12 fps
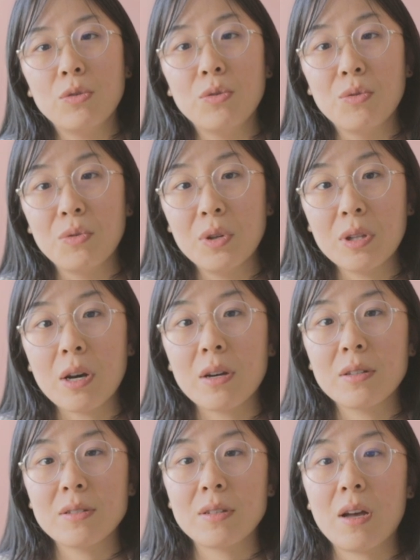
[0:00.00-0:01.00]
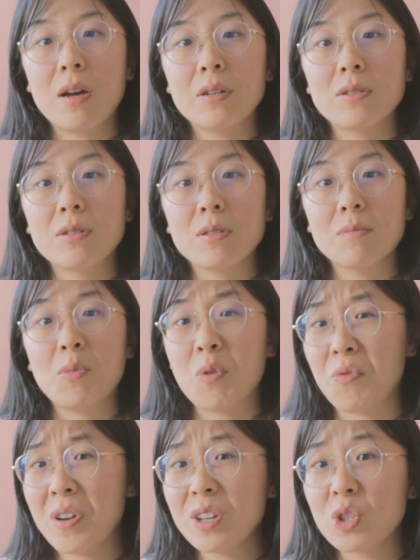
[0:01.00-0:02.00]
you realize that
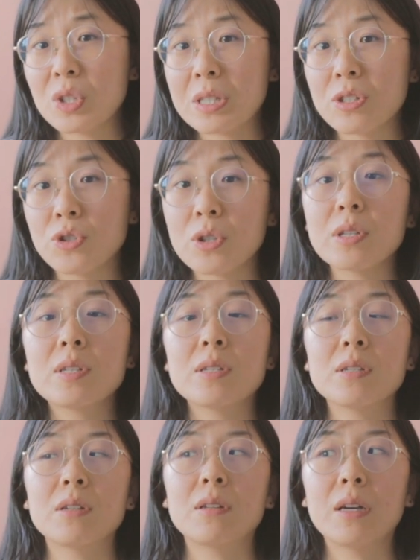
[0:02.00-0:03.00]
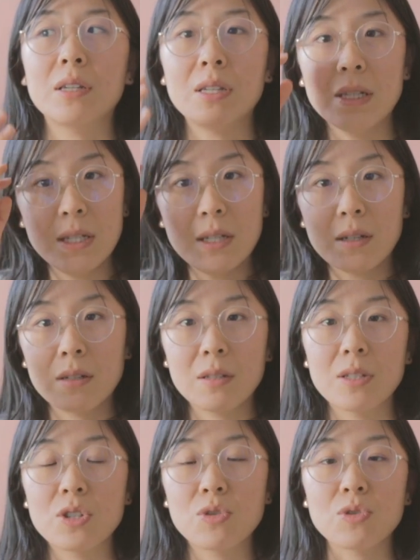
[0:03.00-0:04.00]
perfection is just an idea,
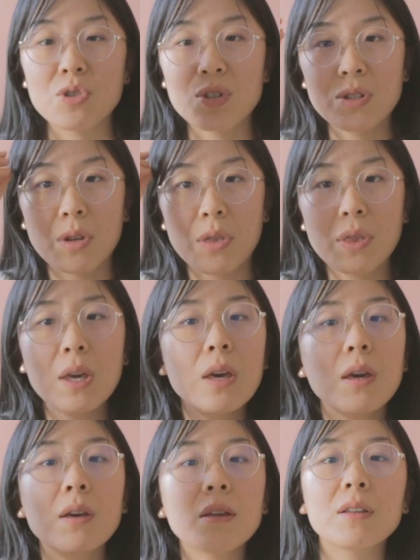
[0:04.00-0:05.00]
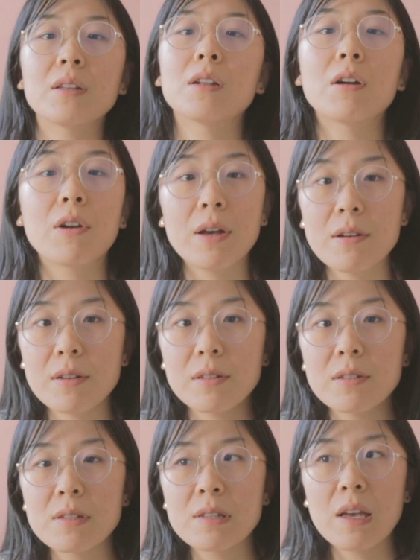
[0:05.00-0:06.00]
it's just a thing in our
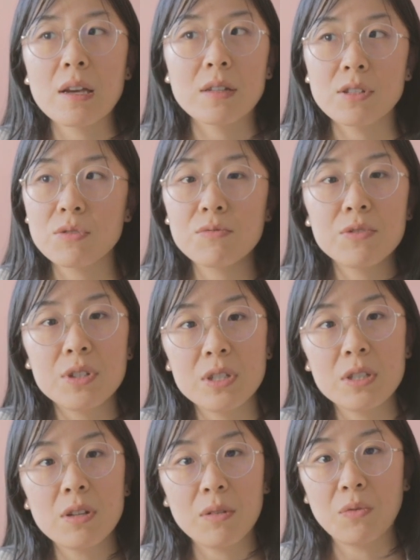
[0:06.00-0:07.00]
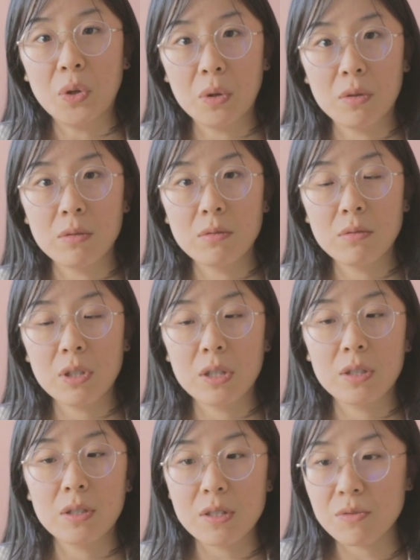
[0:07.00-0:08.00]
heads, and it's really not real.
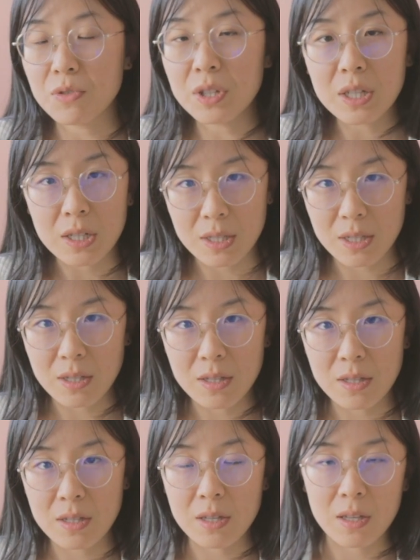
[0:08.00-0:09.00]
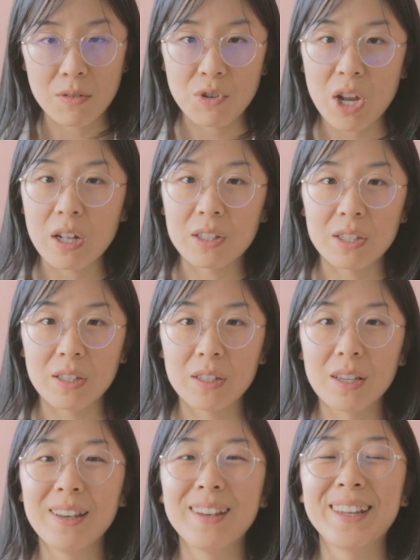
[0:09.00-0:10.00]
It doesn't really exist in
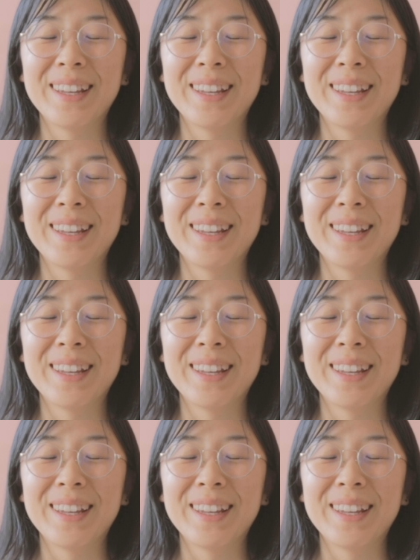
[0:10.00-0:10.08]
reality.